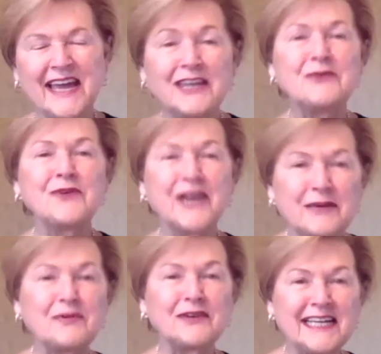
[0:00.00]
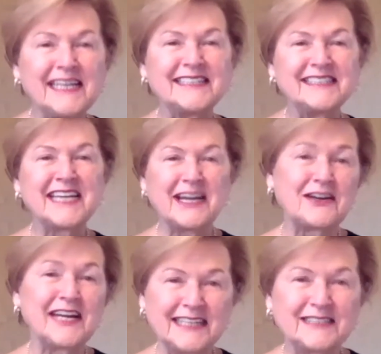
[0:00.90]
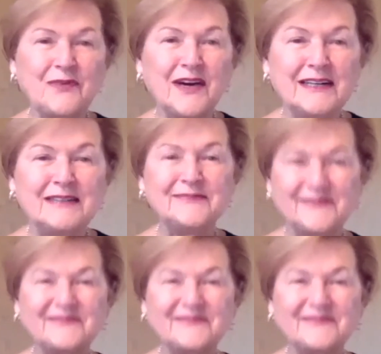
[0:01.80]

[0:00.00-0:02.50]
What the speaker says: you, Kimberly and Terri as well.